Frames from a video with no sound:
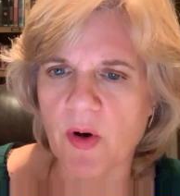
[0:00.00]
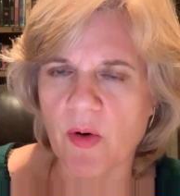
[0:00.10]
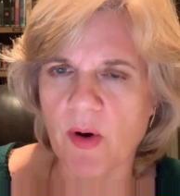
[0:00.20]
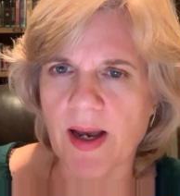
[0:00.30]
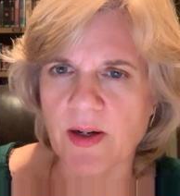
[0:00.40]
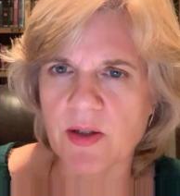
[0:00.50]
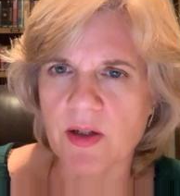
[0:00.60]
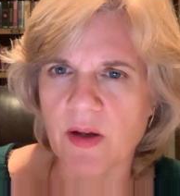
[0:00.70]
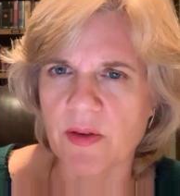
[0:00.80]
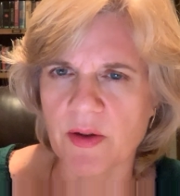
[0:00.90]
Or
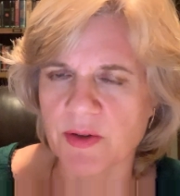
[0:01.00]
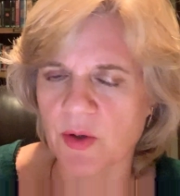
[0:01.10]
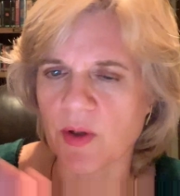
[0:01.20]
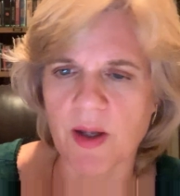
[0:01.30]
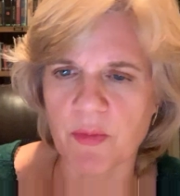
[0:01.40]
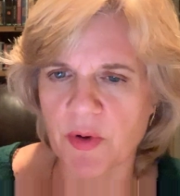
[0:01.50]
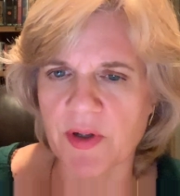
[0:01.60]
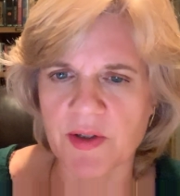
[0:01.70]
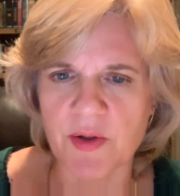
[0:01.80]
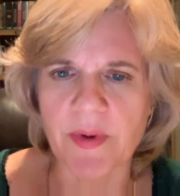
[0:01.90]
actually, there's a whole lot more you
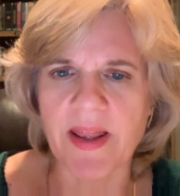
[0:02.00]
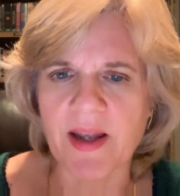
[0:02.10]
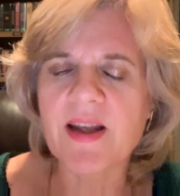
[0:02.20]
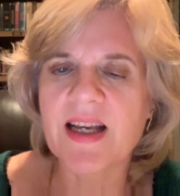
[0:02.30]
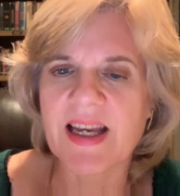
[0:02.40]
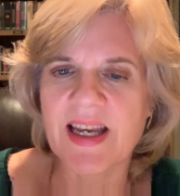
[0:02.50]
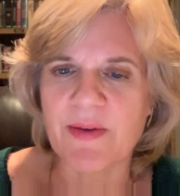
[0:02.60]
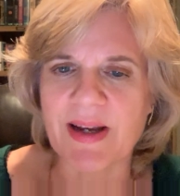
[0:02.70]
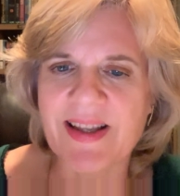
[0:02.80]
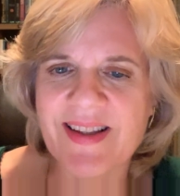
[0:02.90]
can do about that.
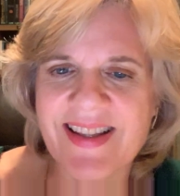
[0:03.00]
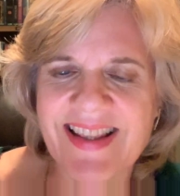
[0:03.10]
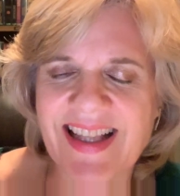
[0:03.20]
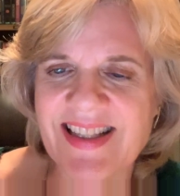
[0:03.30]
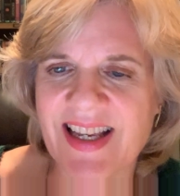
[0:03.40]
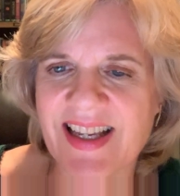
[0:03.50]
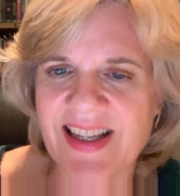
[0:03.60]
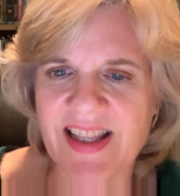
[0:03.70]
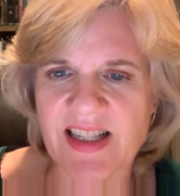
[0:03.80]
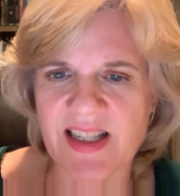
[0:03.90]
Anyway, that's
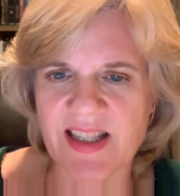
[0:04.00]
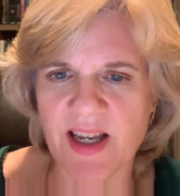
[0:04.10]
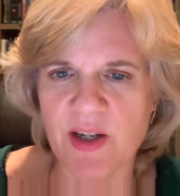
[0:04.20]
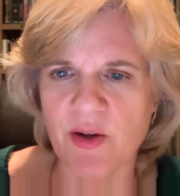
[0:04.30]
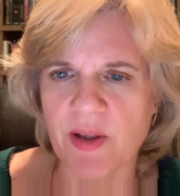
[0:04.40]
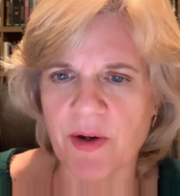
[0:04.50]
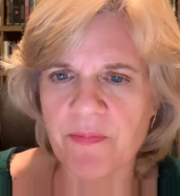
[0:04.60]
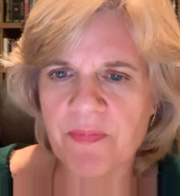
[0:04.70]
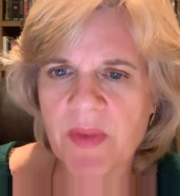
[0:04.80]
a side note there.